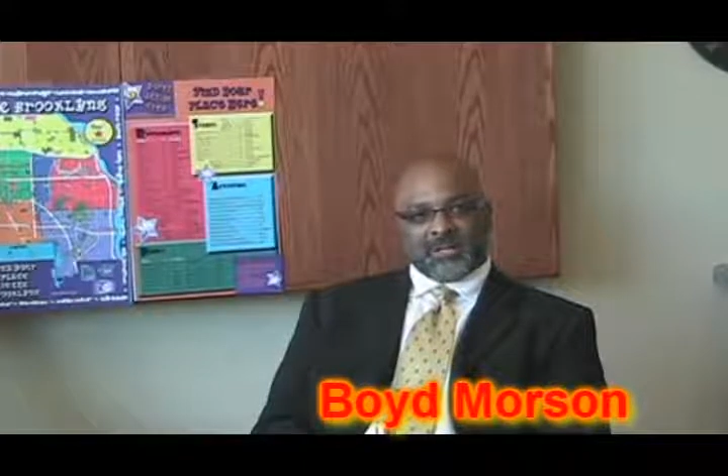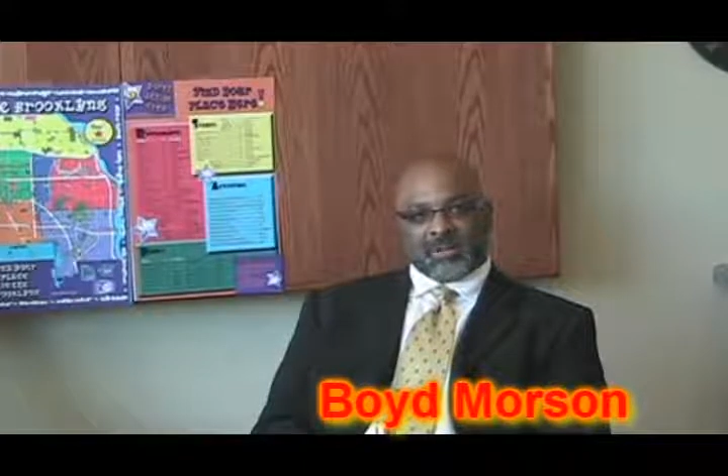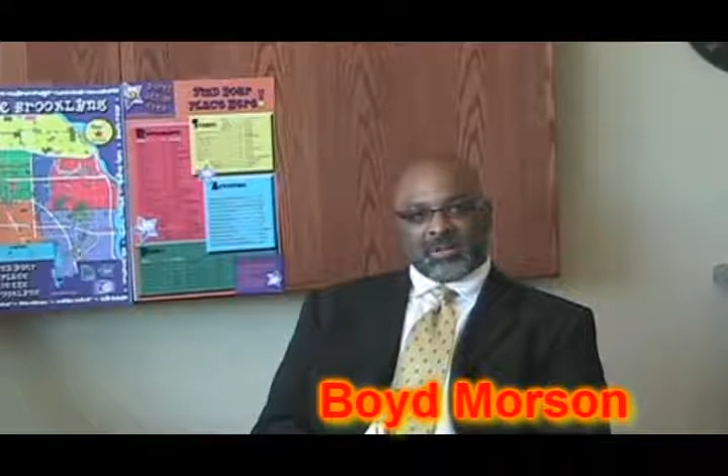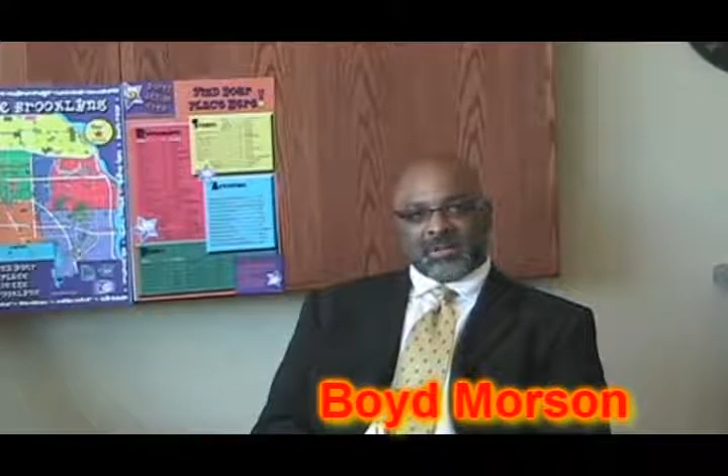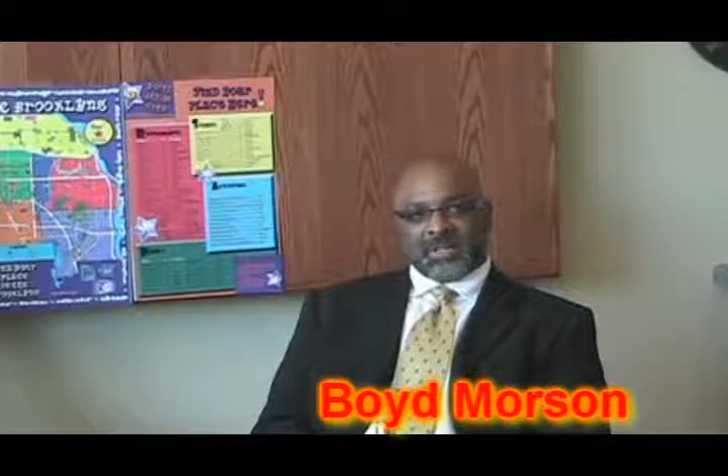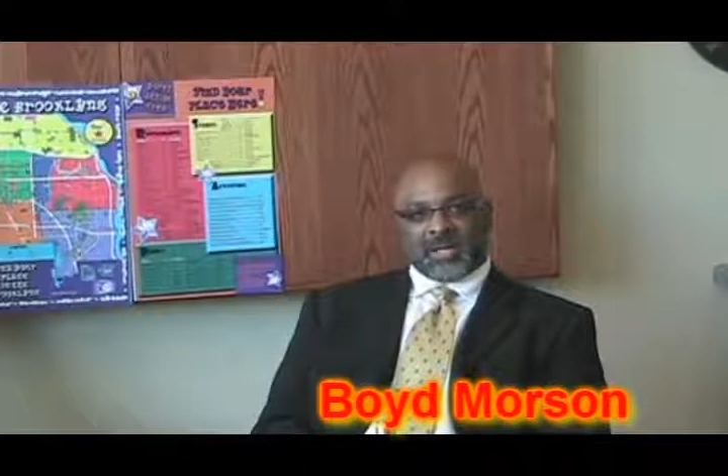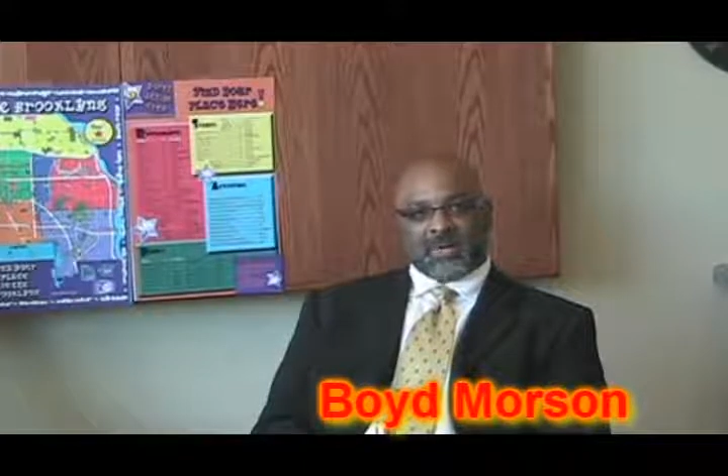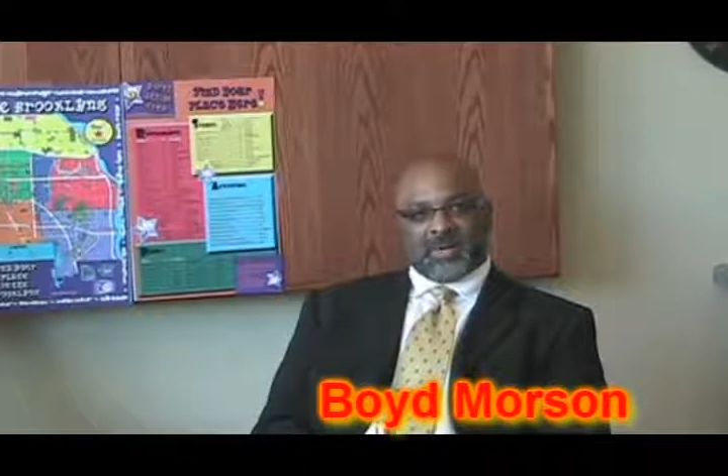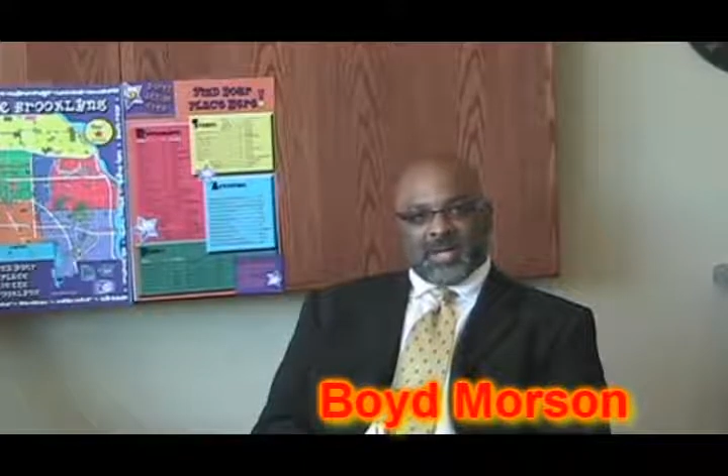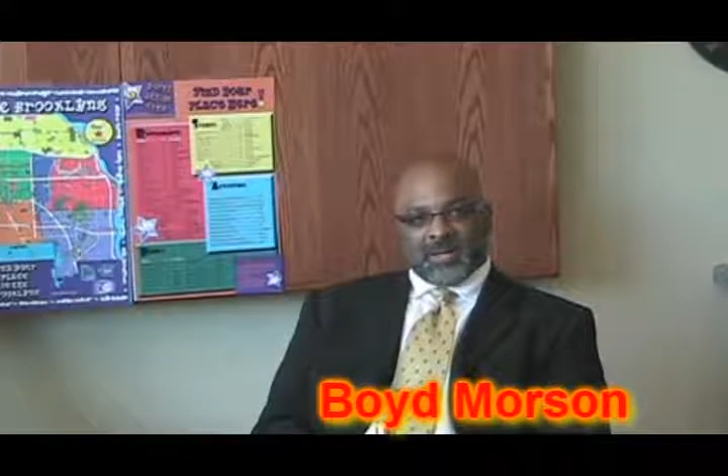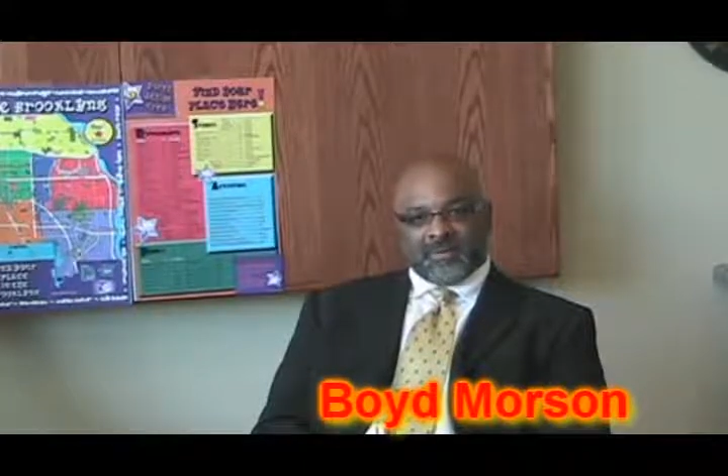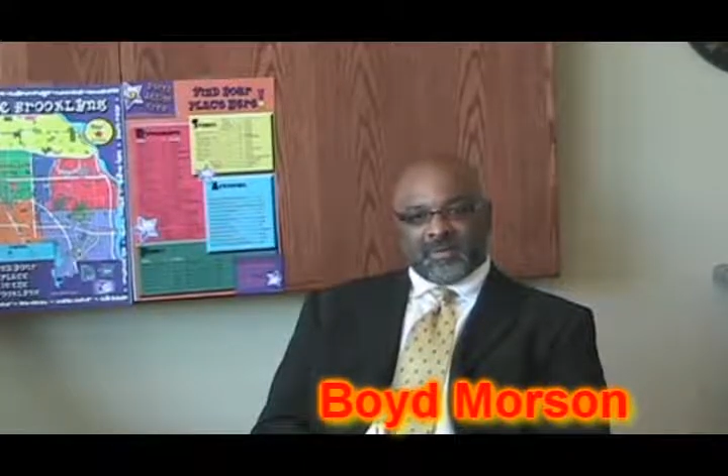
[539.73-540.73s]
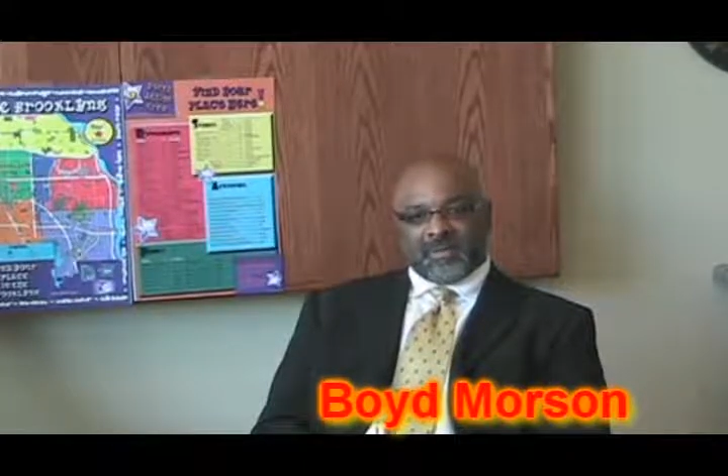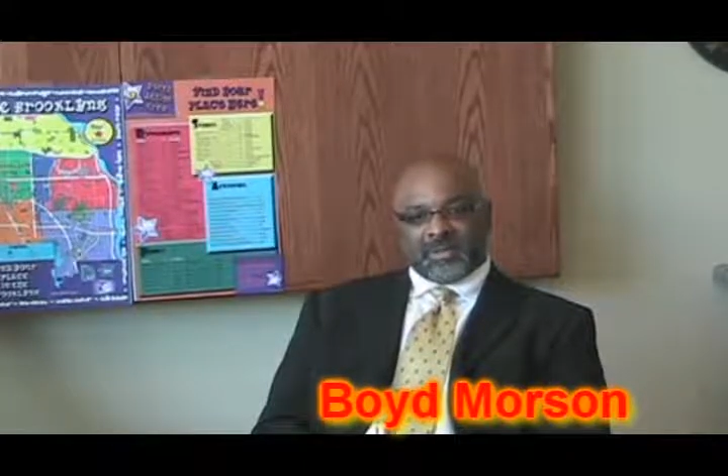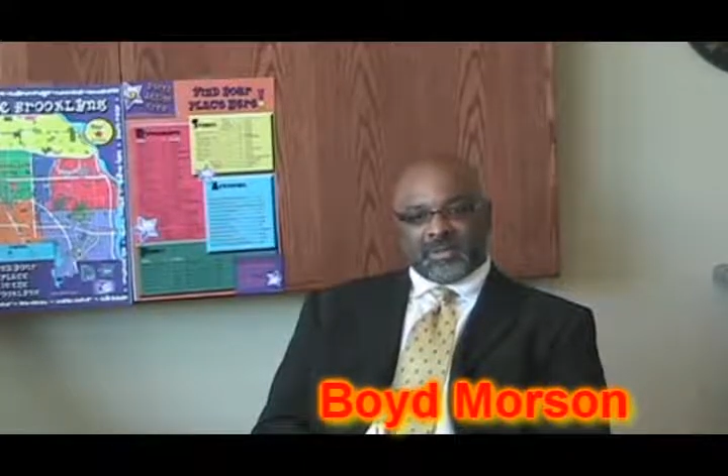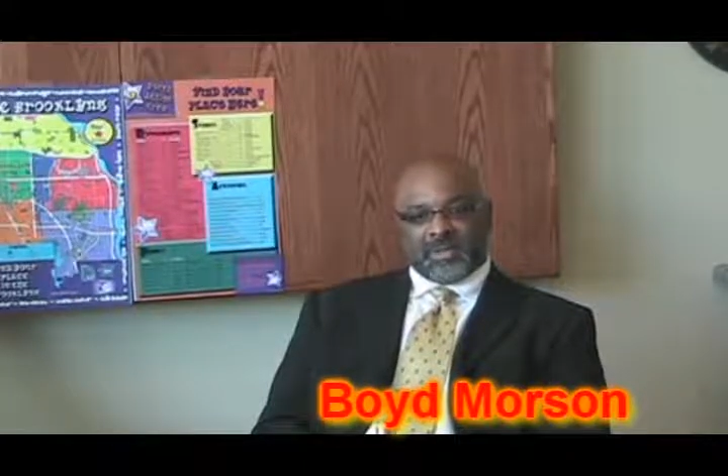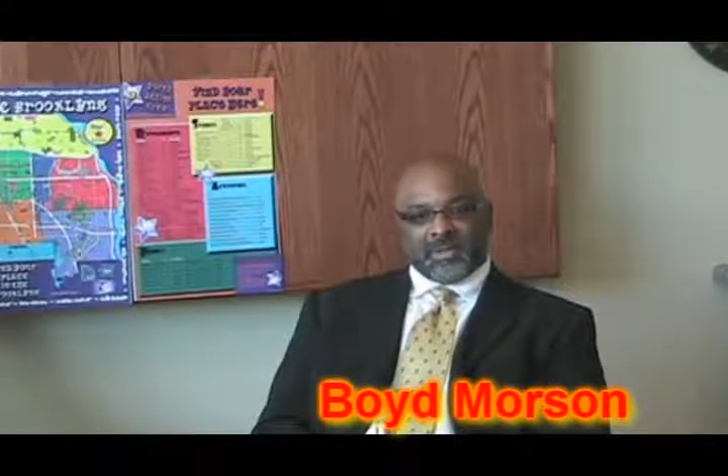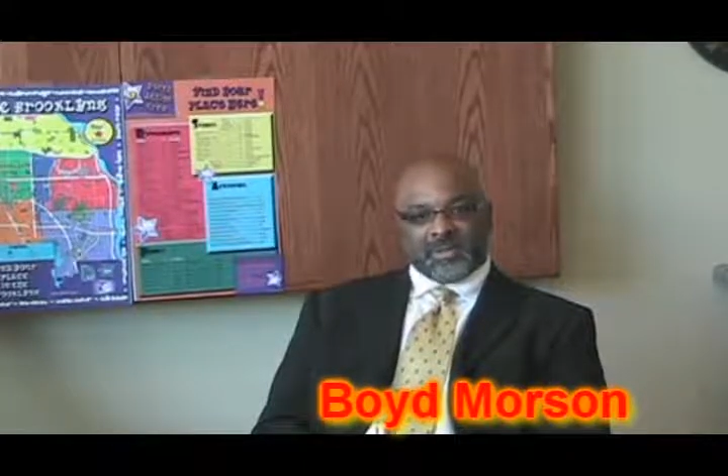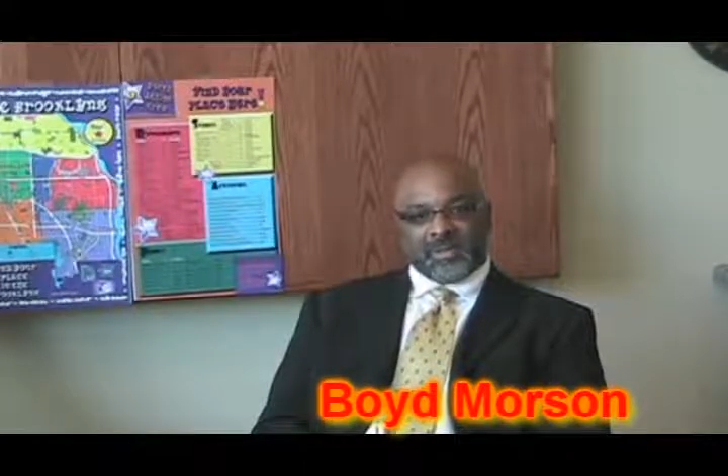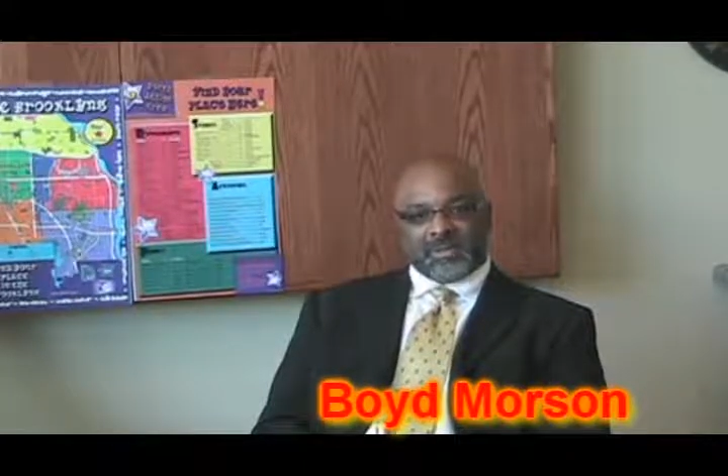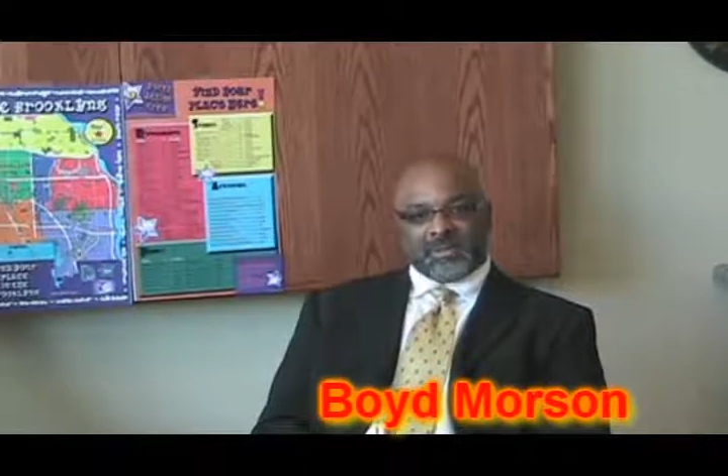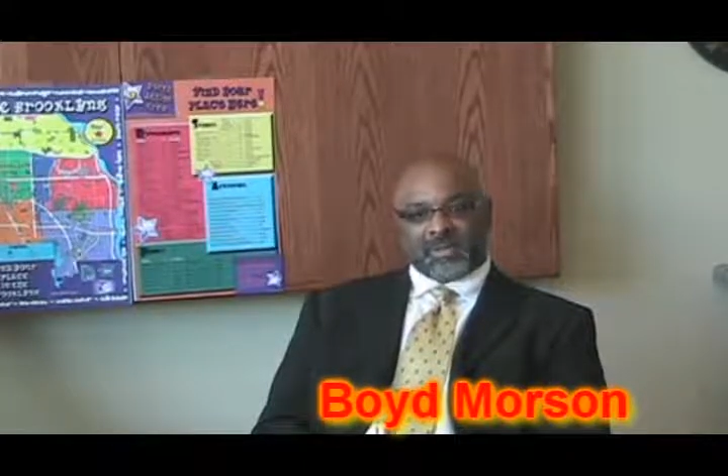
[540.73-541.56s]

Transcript: It's going to take creative leadership.